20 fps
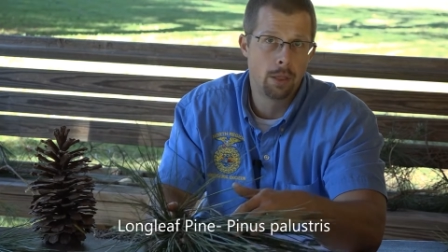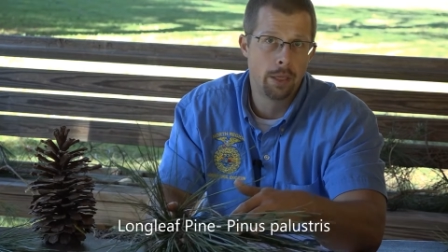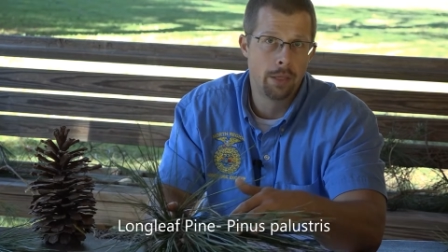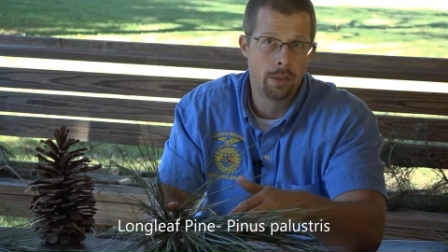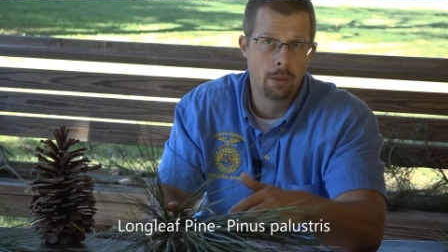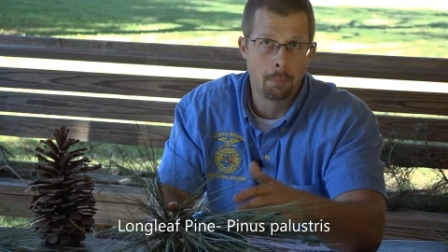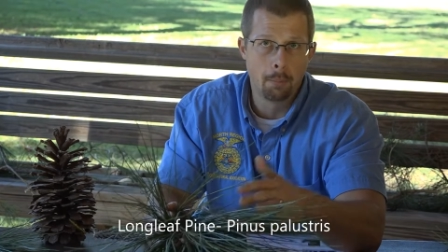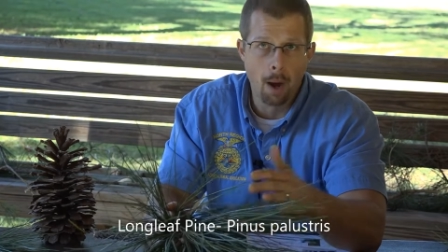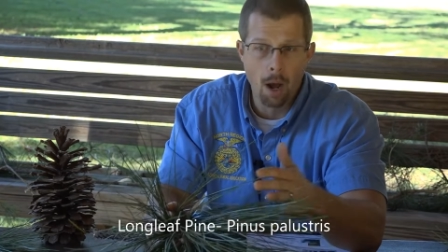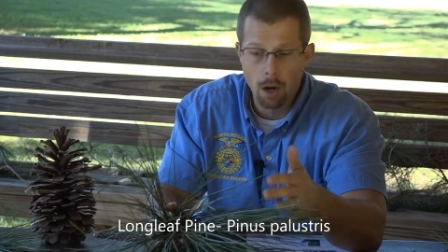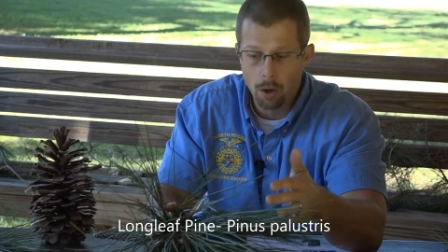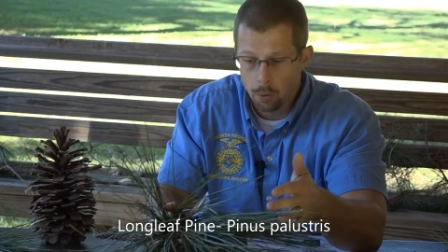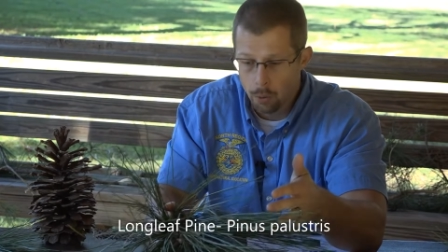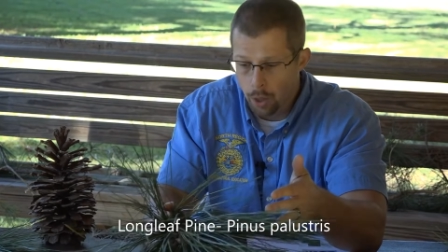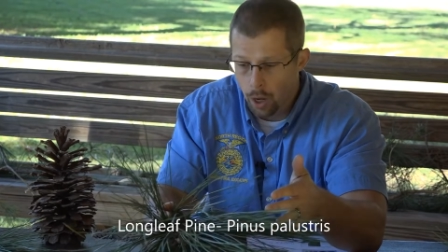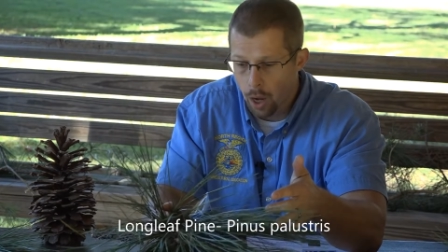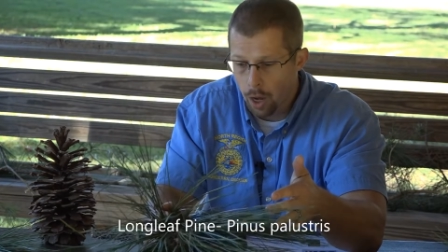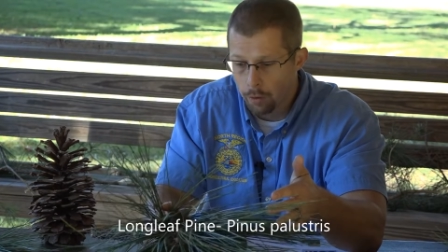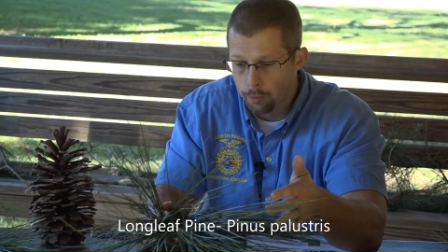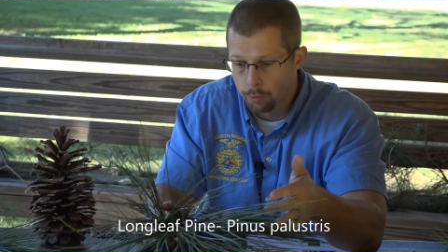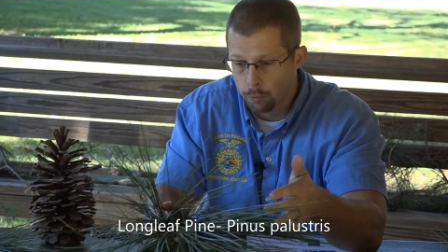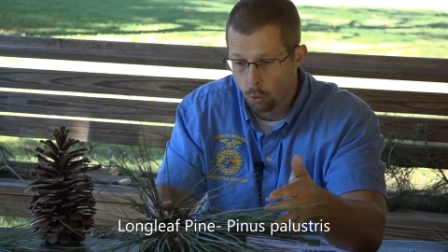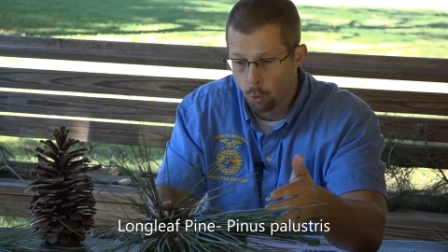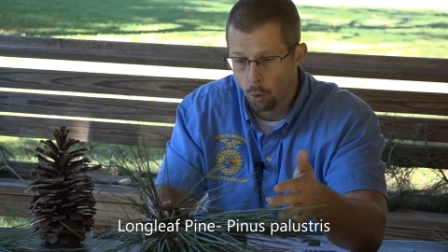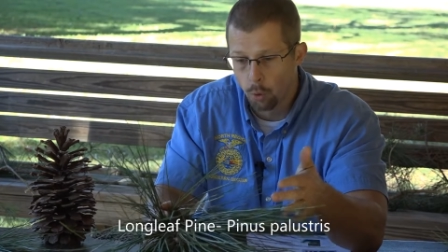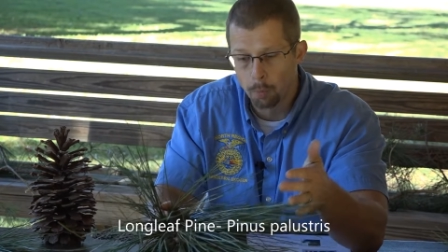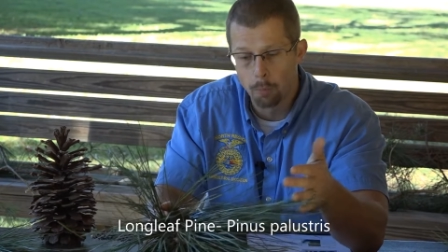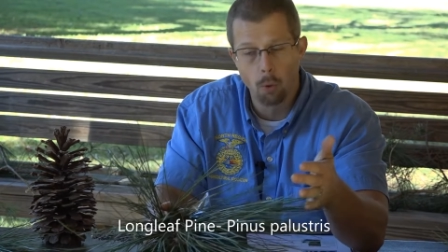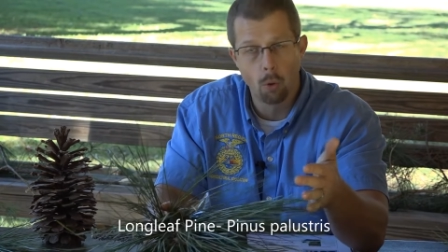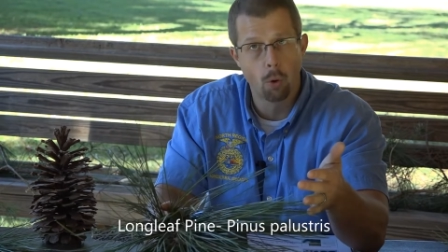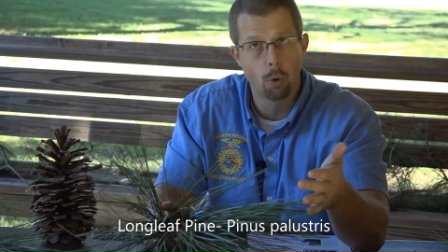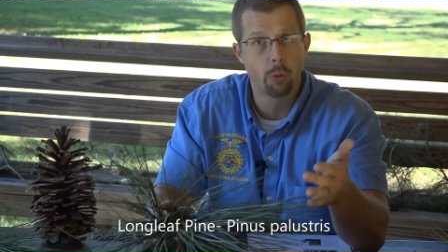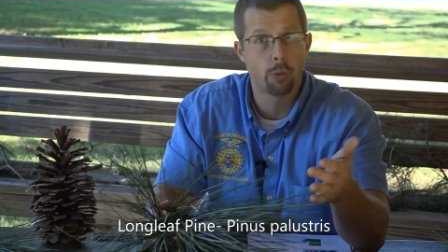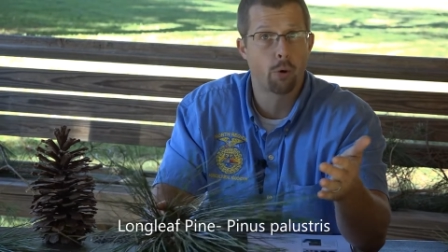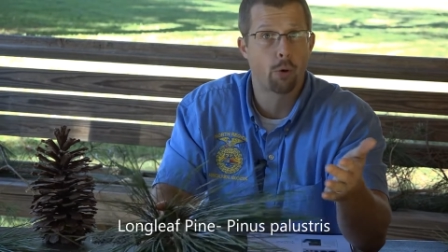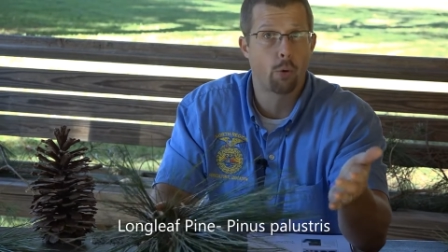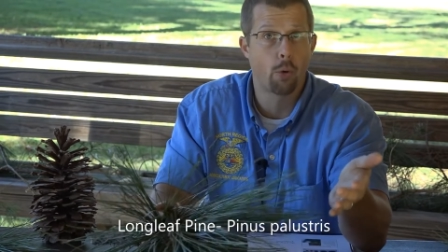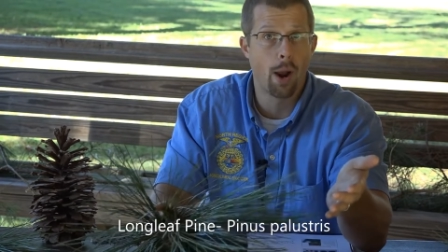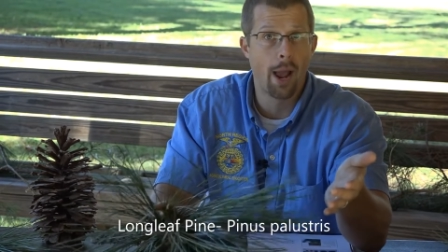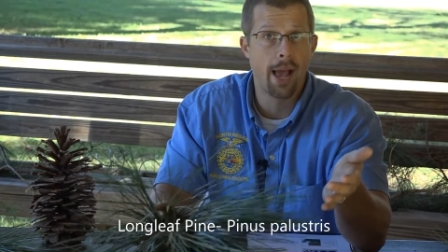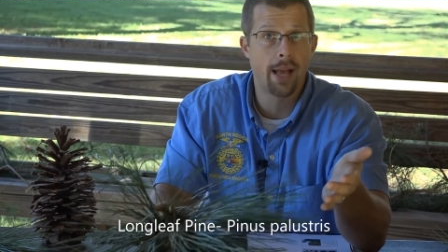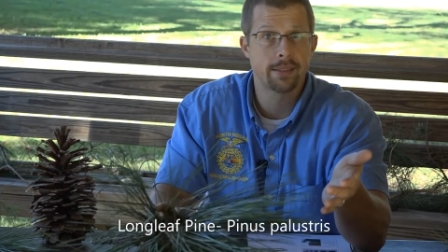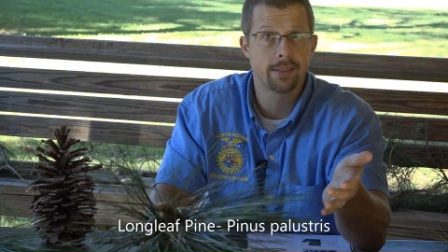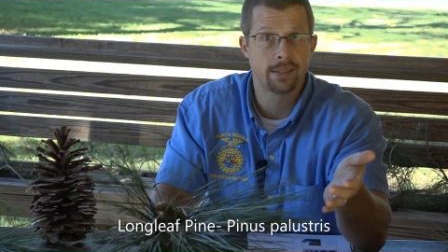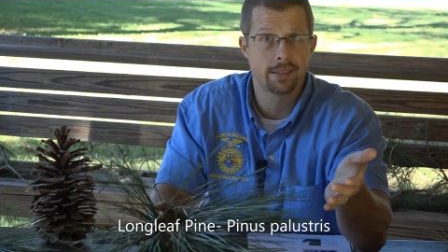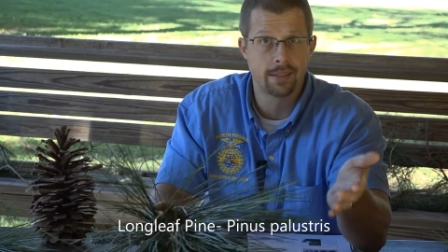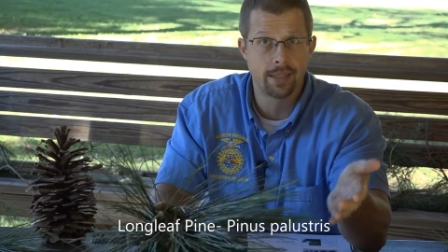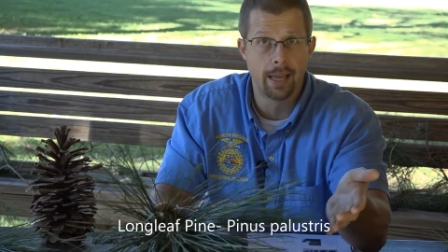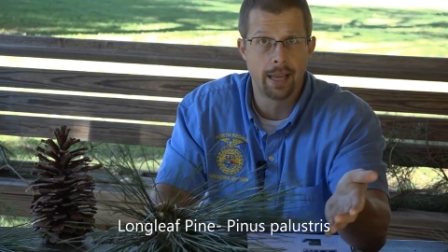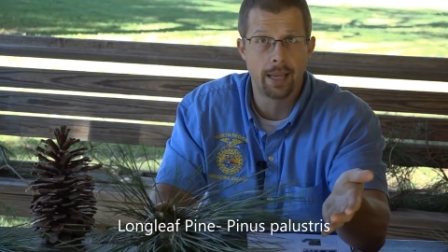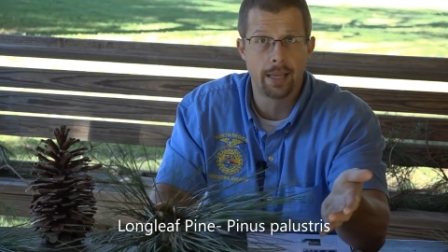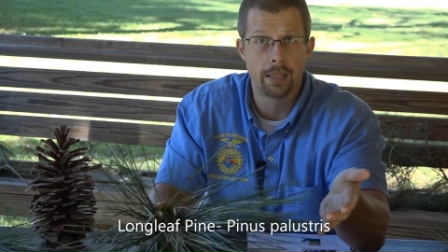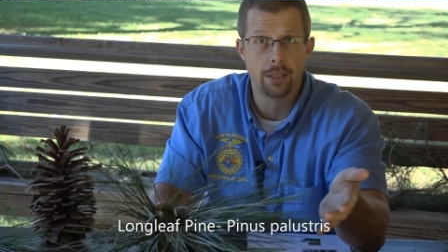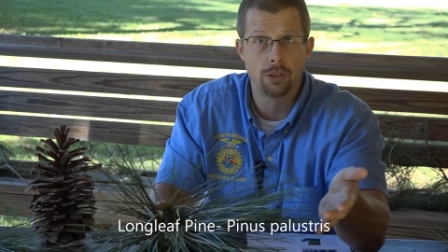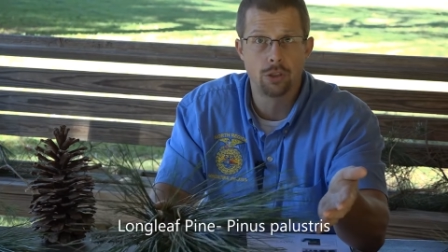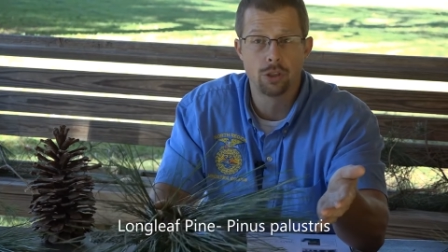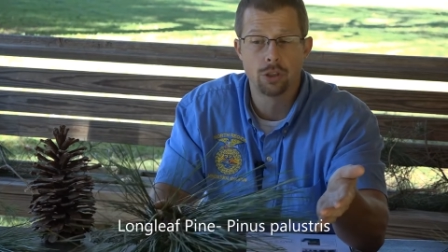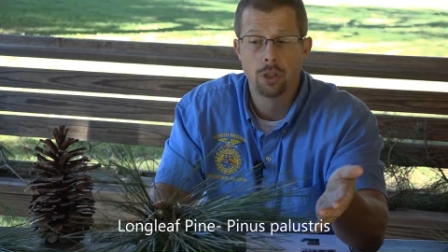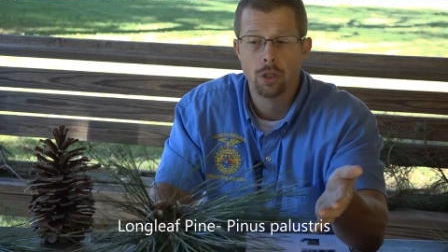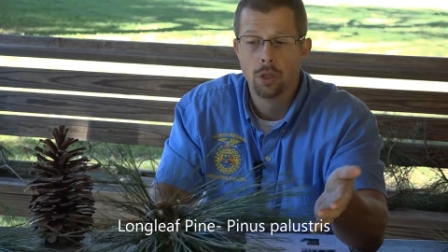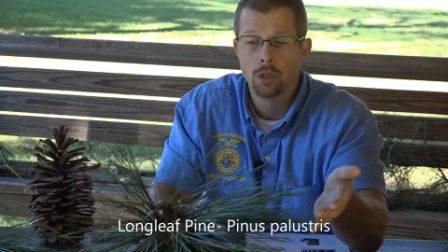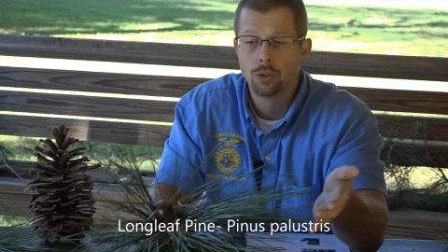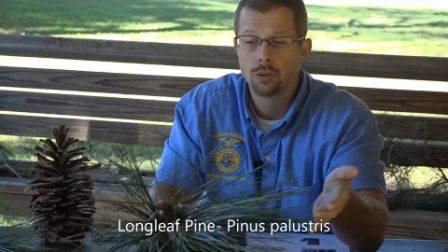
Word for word: in the monocot form or the grass stage.